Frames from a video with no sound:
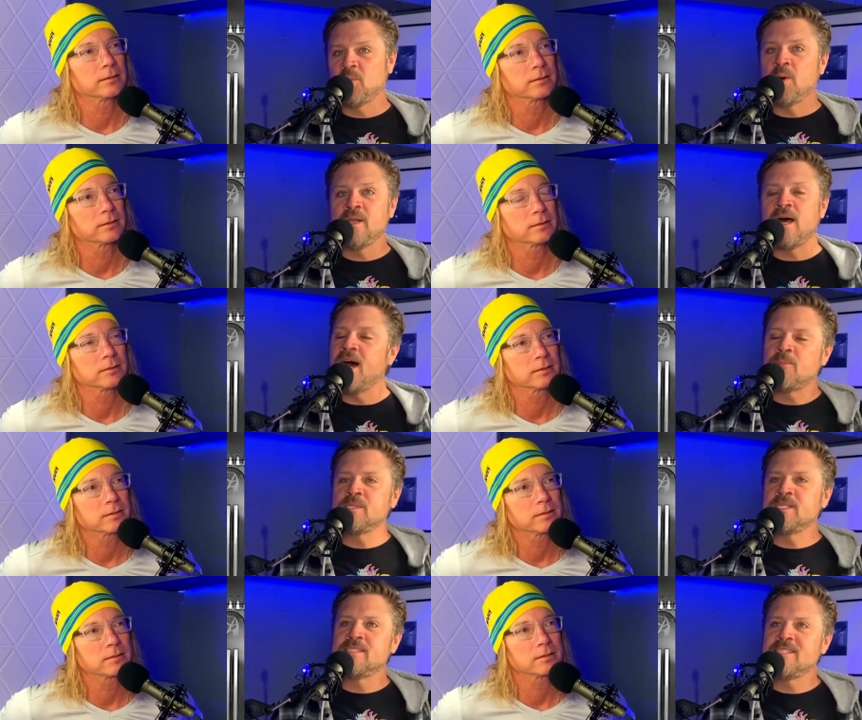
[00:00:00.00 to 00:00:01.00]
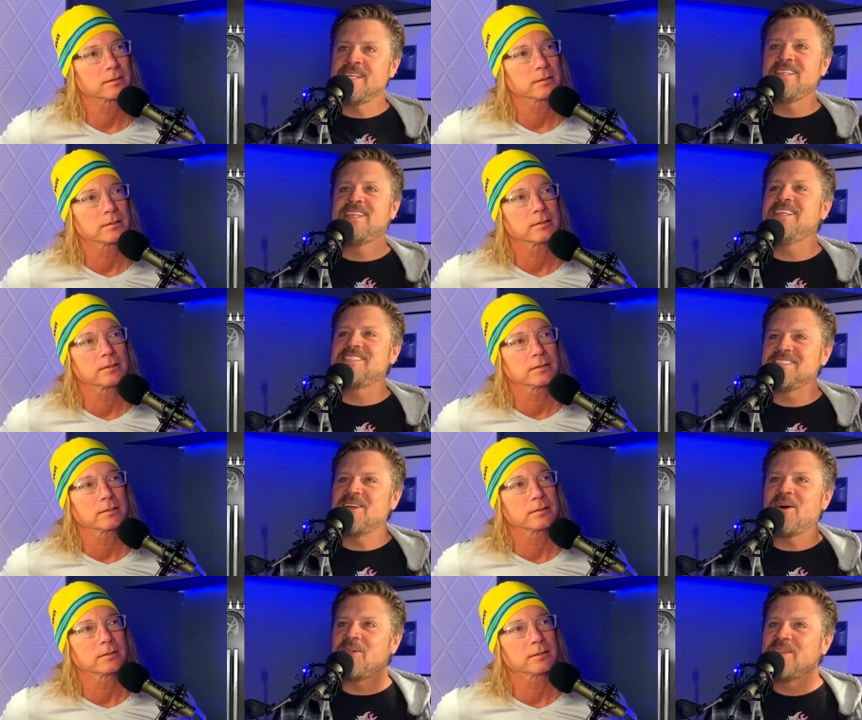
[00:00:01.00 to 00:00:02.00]
Speaker 1: one hundred percent say that this is
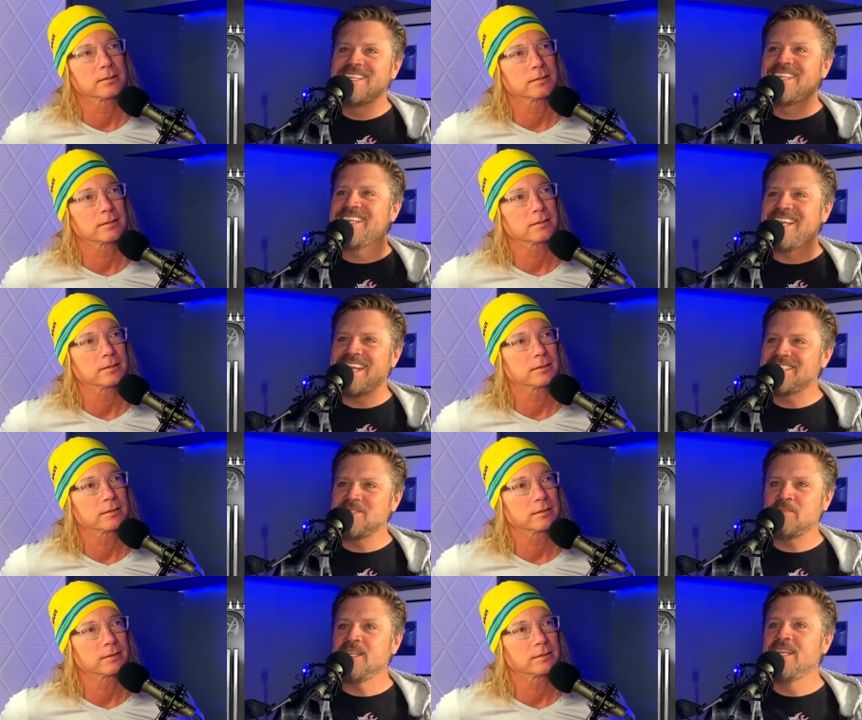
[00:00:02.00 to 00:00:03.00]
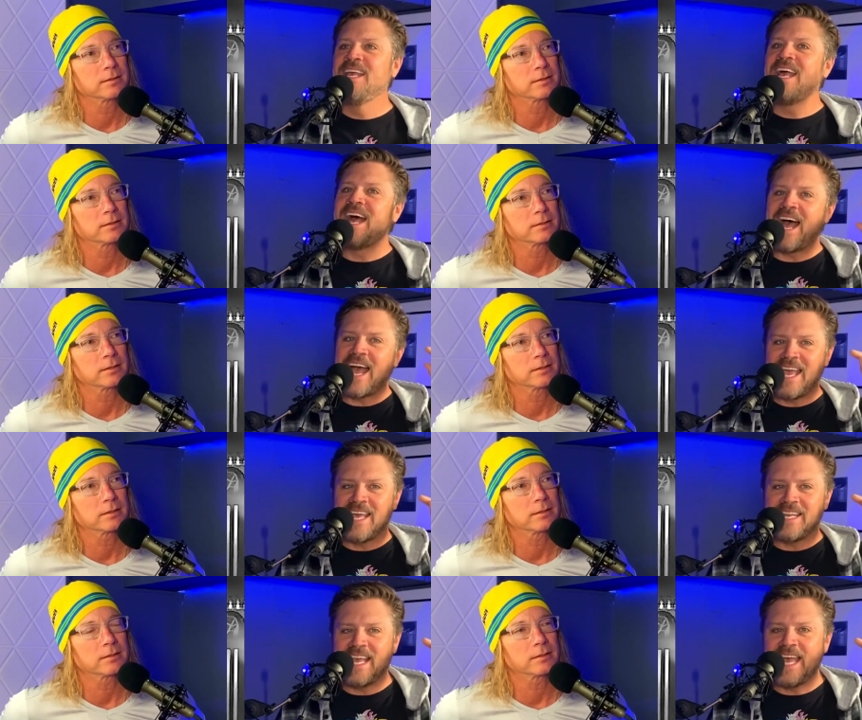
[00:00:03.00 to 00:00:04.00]
all connected, but I
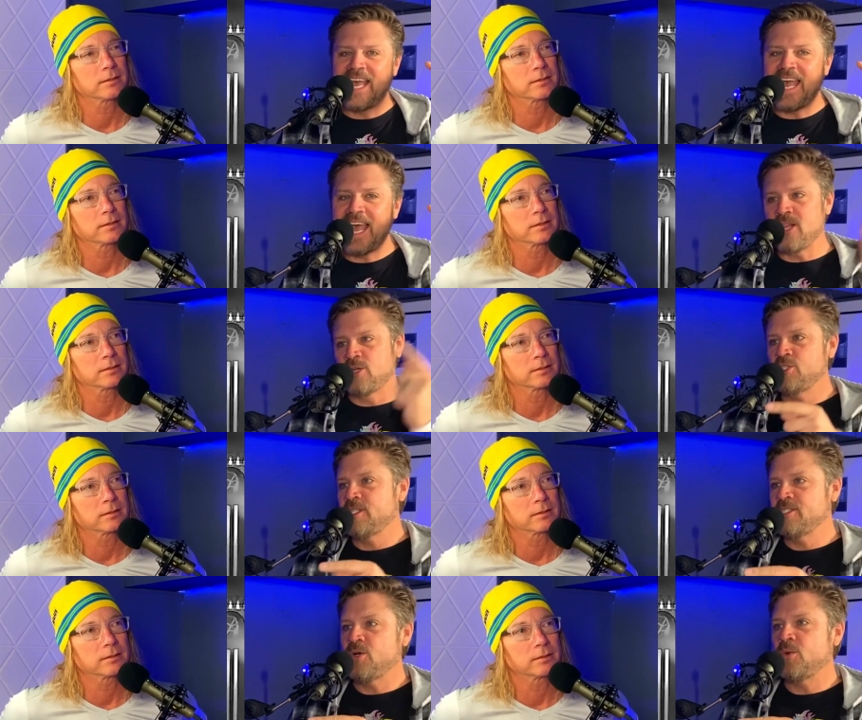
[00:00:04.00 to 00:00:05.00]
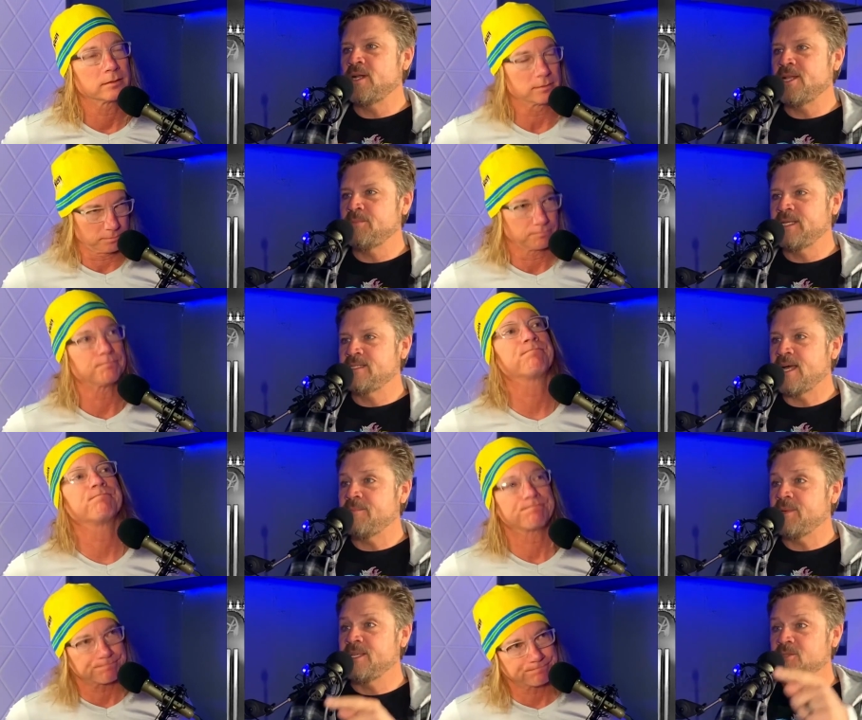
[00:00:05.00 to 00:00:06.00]
had allergies going on big time
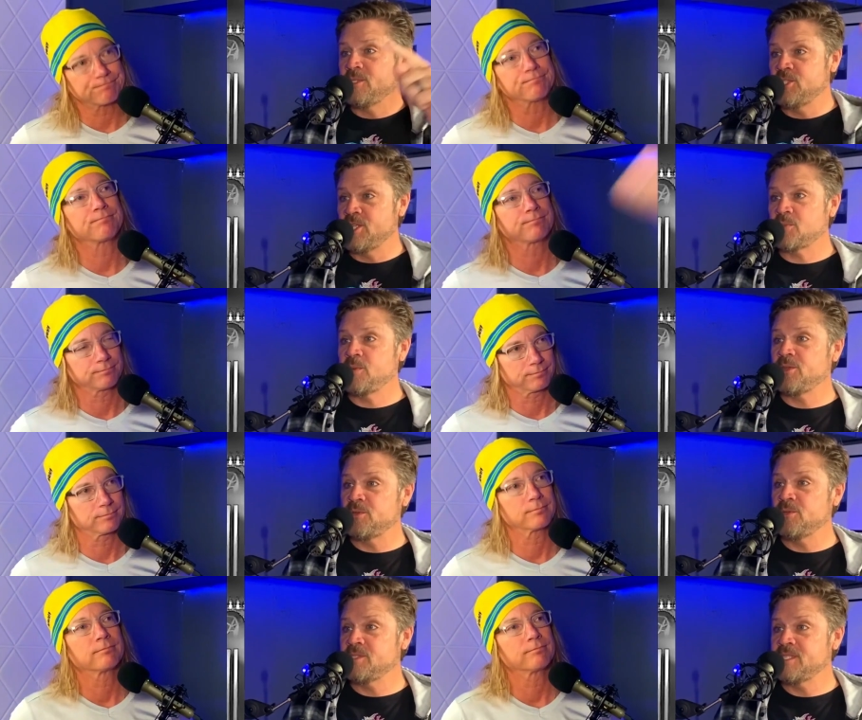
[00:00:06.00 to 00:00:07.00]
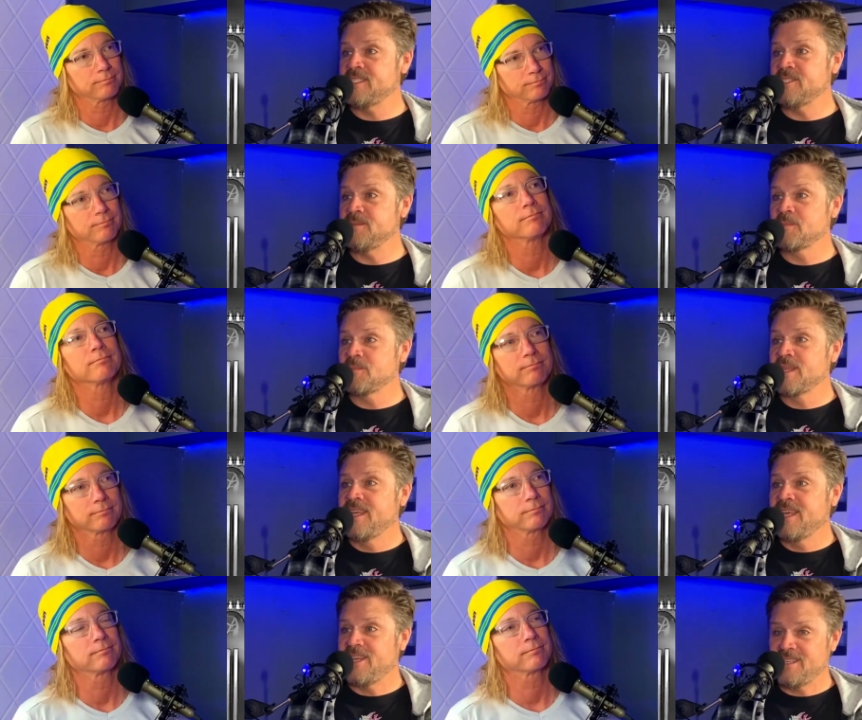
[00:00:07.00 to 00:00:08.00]
because we just went through the season.
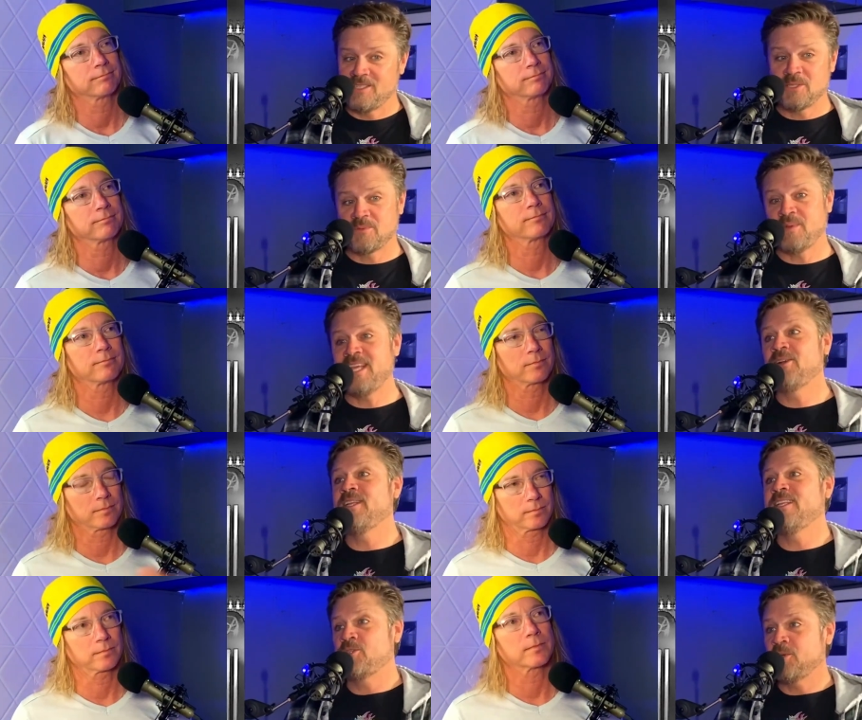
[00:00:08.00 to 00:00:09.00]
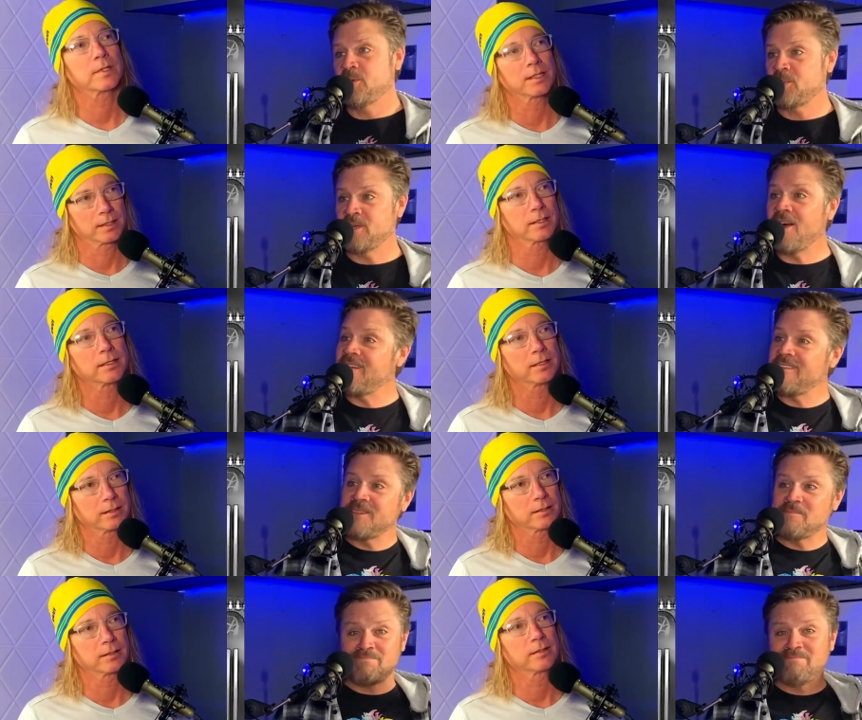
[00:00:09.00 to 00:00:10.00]
You just entered into it when all
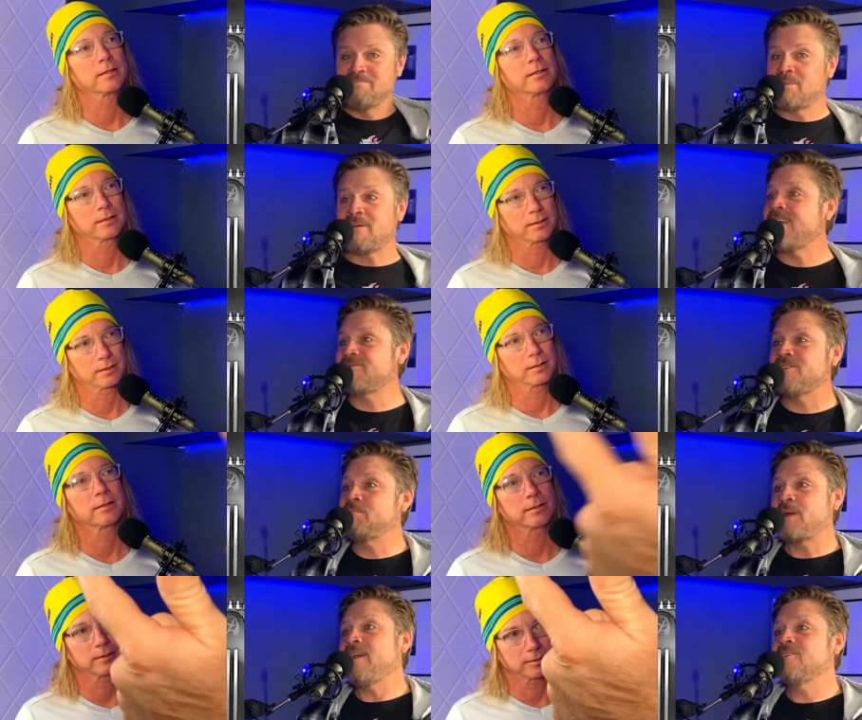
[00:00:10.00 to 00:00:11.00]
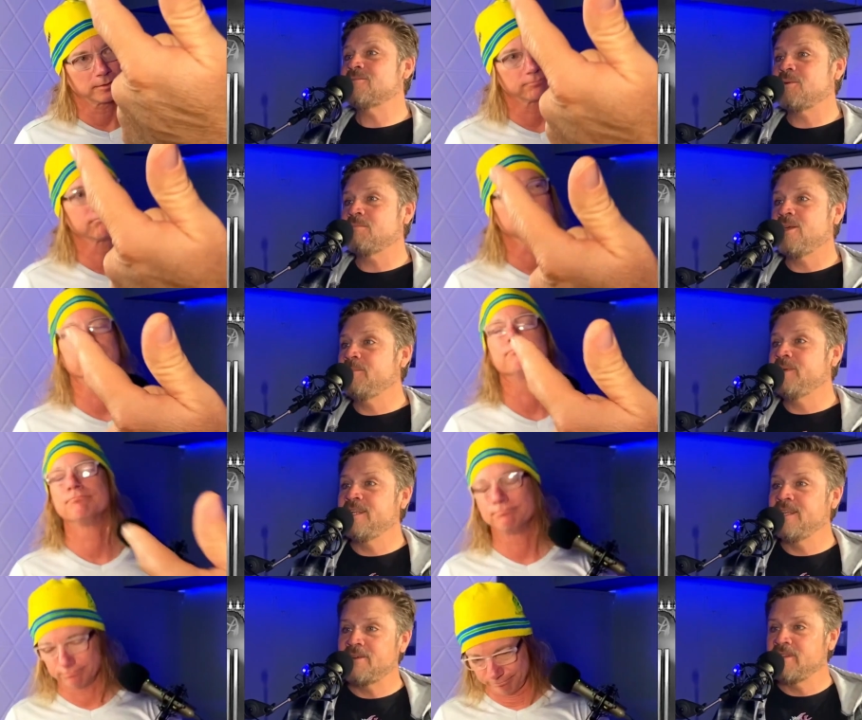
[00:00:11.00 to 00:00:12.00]
the Bradford pears were blooming
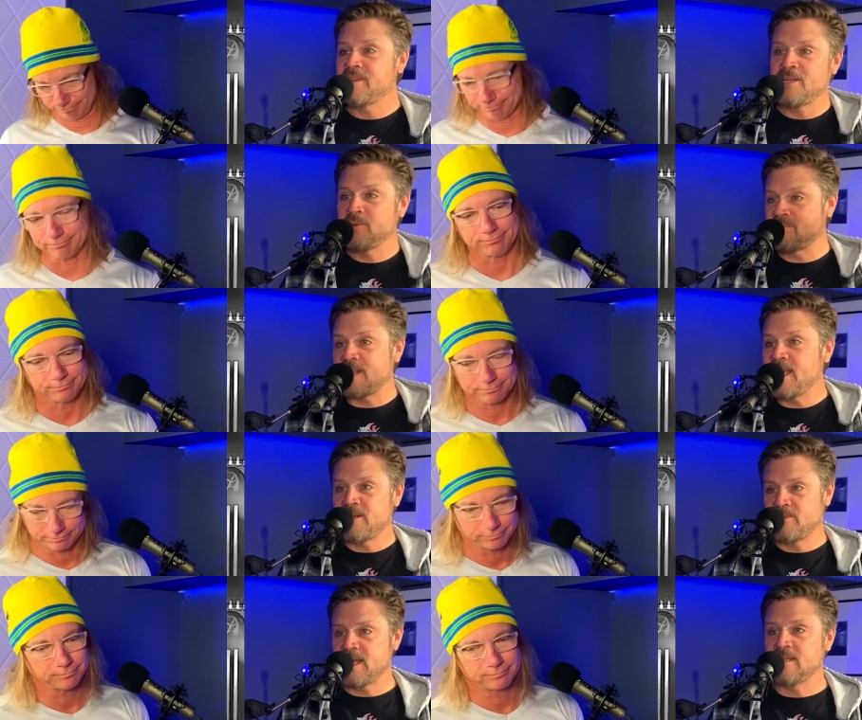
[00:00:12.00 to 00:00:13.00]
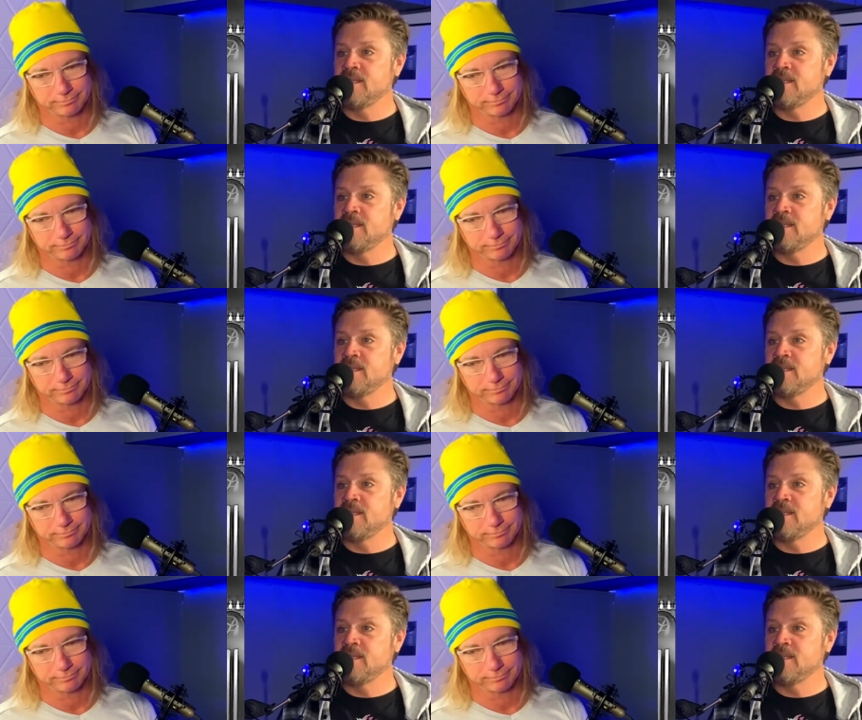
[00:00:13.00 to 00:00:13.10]
and everything was flying around.